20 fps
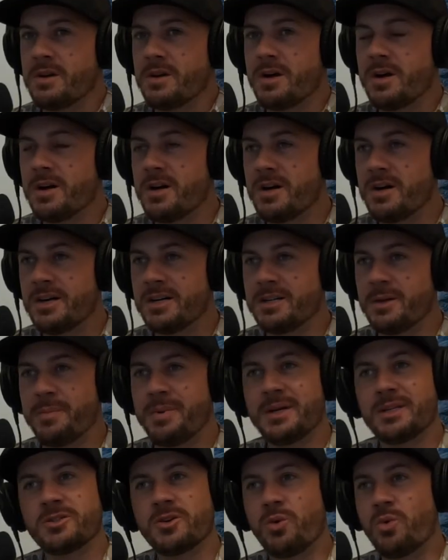Oh, it
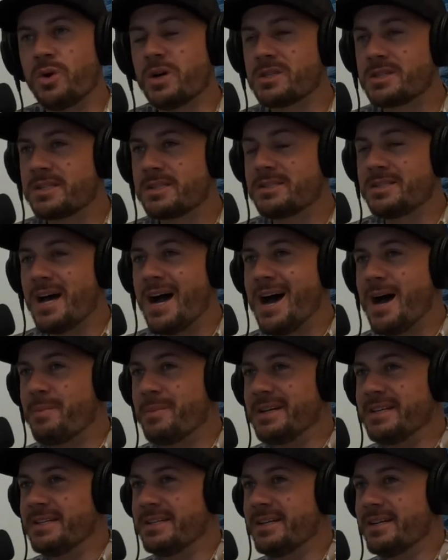depends on what
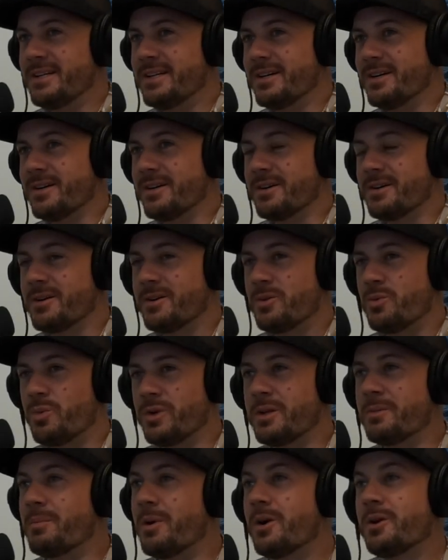time of year.
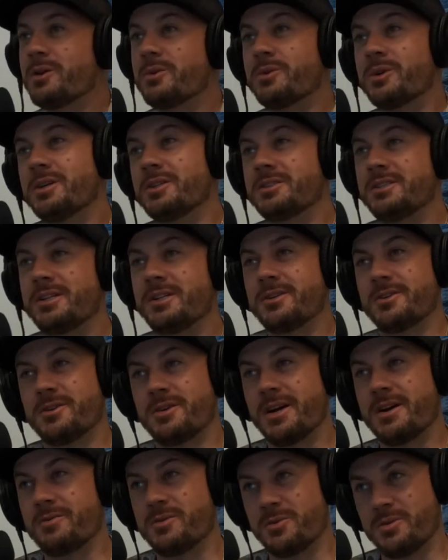When the mullet runs here,
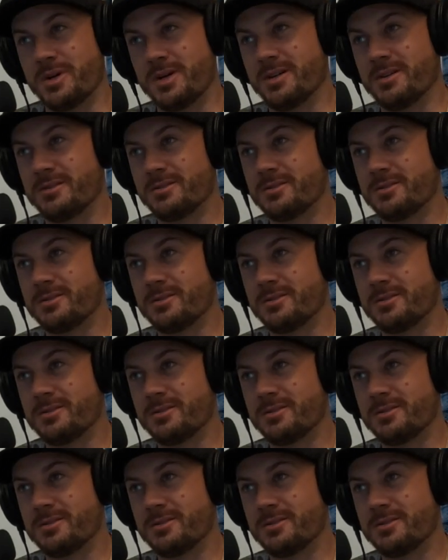they're everywhere.